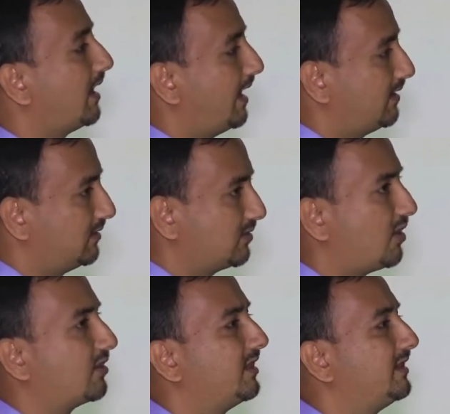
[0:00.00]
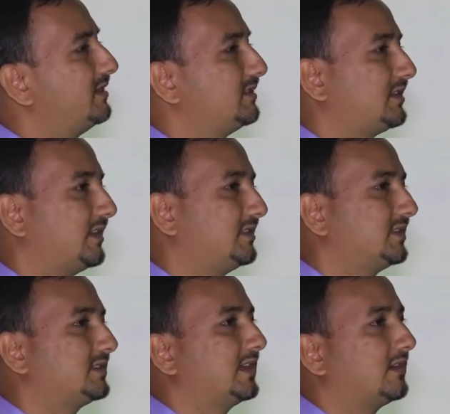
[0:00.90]
and caudal
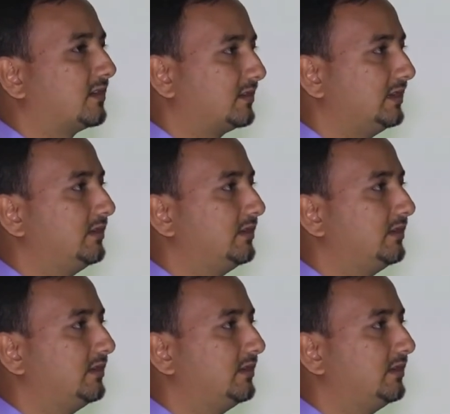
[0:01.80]
analgesia or